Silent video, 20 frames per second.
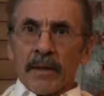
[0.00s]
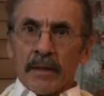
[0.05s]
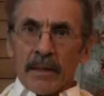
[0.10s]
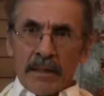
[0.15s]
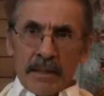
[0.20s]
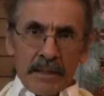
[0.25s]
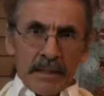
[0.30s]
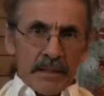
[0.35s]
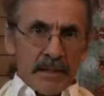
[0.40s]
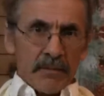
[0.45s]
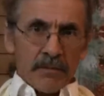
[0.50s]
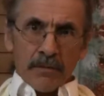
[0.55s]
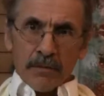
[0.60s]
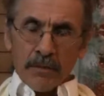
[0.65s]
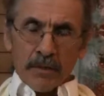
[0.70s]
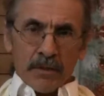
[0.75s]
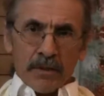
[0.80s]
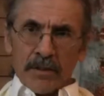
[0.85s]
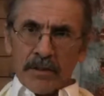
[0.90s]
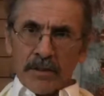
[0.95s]
These
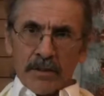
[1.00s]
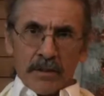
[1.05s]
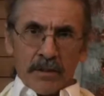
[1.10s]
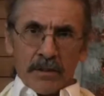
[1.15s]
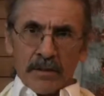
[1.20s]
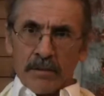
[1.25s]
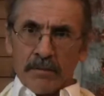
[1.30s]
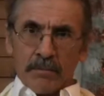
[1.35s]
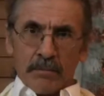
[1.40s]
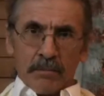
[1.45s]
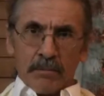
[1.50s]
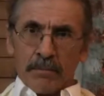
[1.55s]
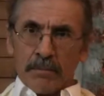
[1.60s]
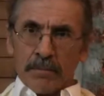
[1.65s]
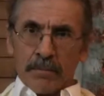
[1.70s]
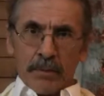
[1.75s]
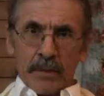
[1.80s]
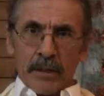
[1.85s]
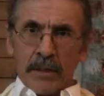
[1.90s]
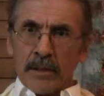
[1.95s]
forces
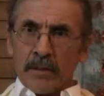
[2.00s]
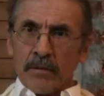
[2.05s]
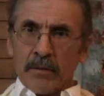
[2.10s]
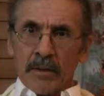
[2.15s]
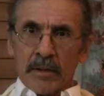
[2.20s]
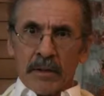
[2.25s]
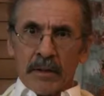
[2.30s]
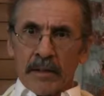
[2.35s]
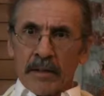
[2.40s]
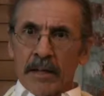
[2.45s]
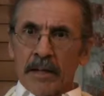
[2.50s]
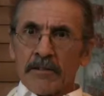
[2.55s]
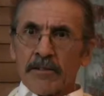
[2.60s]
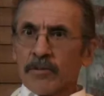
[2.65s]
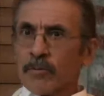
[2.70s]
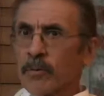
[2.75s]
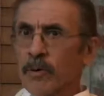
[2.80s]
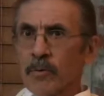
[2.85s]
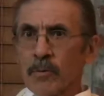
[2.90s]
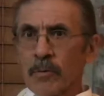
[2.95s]
bring you into
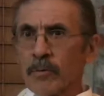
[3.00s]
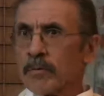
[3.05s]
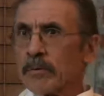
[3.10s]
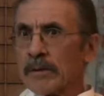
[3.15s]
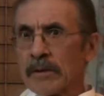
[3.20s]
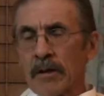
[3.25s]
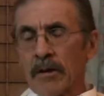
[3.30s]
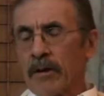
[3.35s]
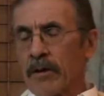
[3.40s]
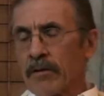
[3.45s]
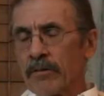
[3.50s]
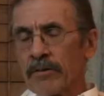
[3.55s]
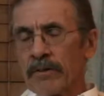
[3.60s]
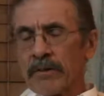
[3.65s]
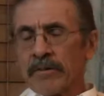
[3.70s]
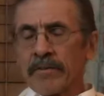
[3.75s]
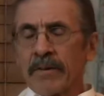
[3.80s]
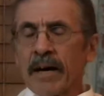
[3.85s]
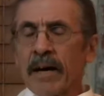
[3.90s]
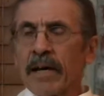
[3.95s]
connection with what we call
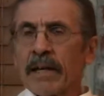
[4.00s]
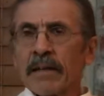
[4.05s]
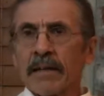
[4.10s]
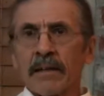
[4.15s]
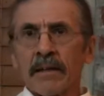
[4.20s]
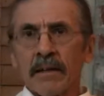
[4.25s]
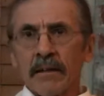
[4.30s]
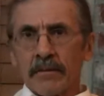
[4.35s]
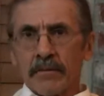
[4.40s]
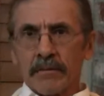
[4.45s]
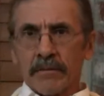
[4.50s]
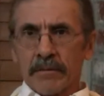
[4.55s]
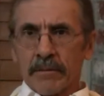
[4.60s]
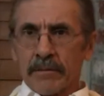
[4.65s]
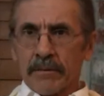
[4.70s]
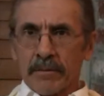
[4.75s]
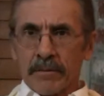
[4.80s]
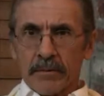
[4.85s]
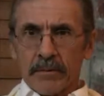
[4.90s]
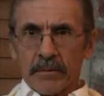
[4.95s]
divine love,
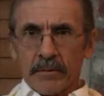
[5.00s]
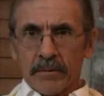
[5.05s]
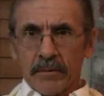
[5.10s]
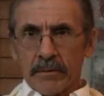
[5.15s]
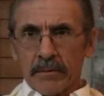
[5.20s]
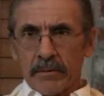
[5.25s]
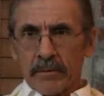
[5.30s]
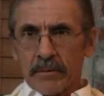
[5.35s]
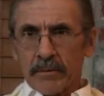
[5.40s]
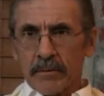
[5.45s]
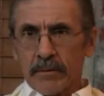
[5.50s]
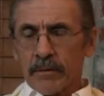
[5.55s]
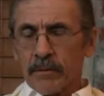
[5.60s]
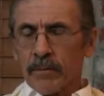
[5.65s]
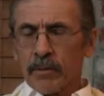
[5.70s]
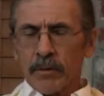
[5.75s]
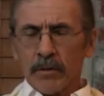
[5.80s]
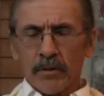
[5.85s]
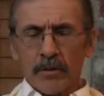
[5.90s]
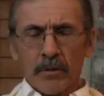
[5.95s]
the
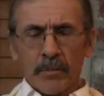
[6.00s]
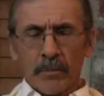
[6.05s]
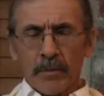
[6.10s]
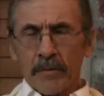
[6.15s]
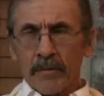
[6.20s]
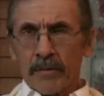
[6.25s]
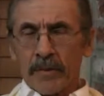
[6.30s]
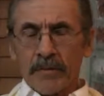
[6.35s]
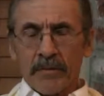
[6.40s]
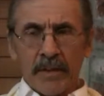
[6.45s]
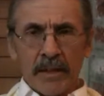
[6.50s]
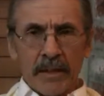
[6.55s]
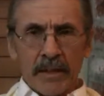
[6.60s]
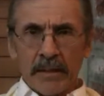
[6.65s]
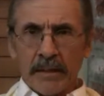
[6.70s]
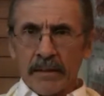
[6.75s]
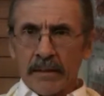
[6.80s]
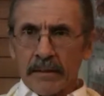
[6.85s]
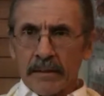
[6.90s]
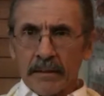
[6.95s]
worship of
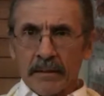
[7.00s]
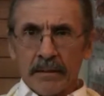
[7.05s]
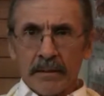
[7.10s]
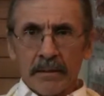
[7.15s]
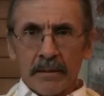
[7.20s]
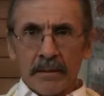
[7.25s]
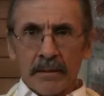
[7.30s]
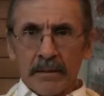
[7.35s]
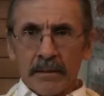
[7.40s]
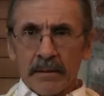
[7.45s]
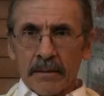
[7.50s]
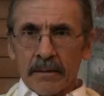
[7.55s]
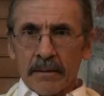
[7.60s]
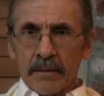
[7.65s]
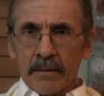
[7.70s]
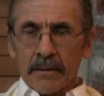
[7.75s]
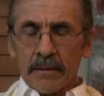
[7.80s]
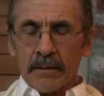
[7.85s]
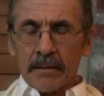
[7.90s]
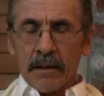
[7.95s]
divine.
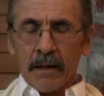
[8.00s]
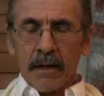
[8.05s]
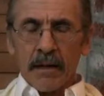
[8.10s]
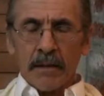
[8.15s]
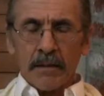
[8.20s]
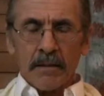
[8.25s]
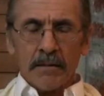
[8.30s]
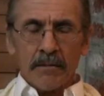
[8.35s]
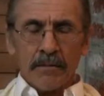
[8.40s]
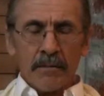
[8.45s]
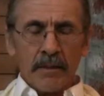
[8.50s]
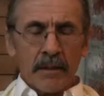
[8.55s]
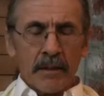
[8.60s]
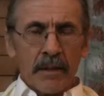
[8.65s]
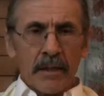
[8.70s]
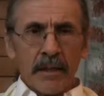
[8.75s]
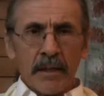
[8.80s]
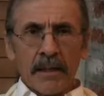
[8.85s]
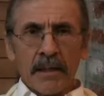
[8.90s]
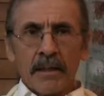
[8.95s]
And the
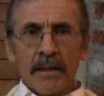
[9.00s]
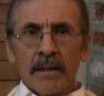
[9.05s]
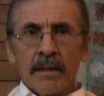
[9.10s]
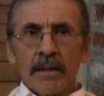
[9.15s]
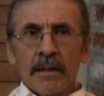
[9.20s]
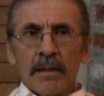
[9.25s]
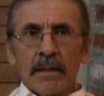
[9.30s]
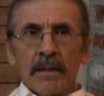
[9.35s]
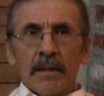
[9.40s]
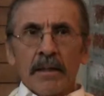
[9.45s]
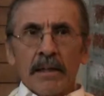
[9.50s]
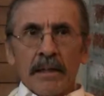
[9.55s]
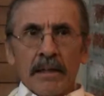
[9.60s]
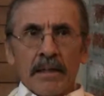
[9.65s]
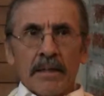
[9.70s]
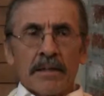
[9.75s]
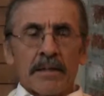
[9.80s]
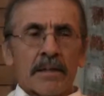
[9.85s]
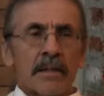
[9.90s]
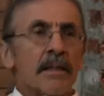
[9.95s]
feeling
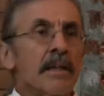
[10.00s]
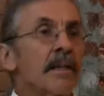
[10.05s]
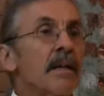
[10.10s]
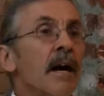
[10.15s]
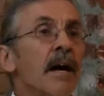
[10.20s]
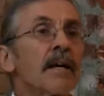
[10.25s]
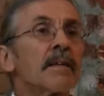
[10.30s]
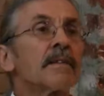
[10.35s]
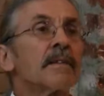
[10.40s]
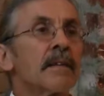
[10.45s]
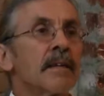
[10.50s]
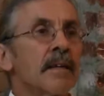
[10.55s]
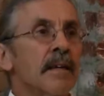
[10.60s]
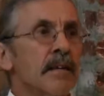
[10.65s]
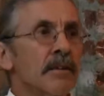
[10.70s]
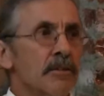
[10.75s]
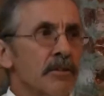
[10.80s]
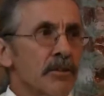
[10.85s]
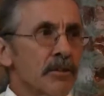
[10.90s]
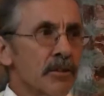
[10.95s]
is
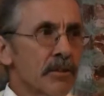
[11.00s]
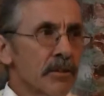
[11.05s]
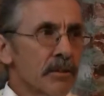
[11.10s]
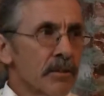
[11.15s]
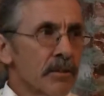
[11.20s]
intoxication